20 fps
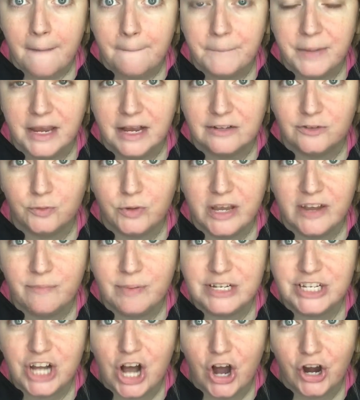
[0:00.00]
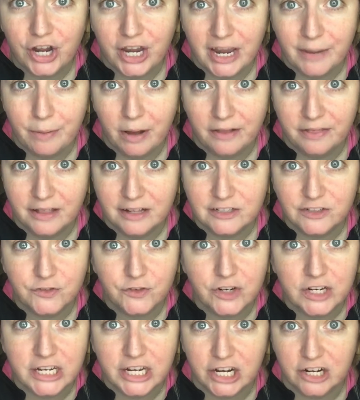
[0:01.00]
because we have been talking about this
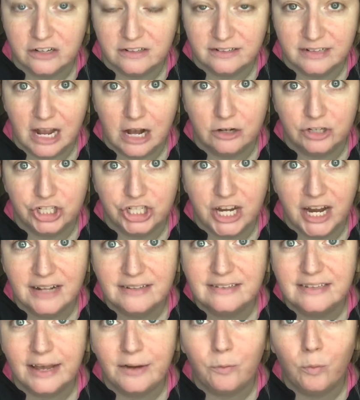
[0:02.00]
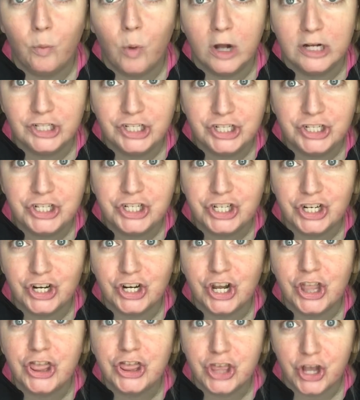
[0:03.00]
for years now. She had said, once you
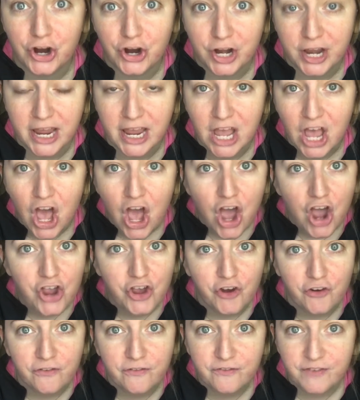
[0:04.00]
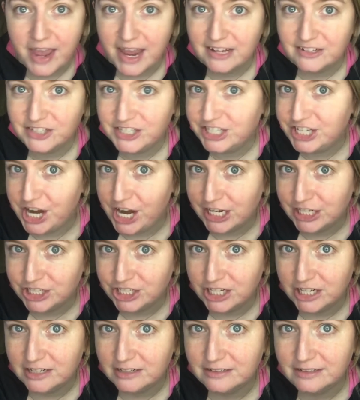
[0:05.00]
turn 30, your face
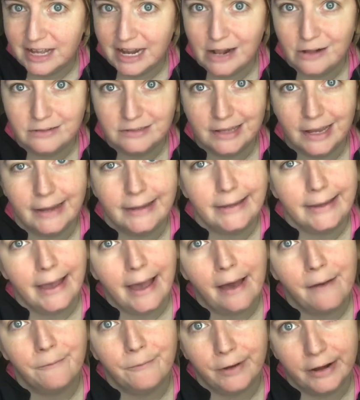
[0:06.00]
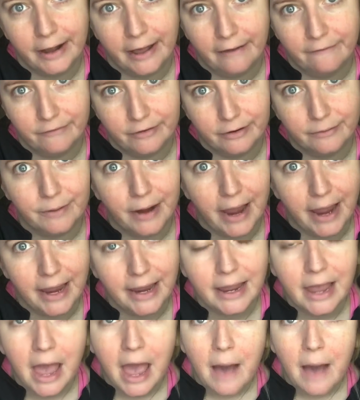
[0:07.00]
changes. And I was like, yeah, whatever,
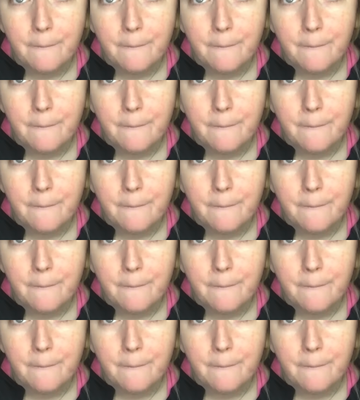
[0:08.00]
right?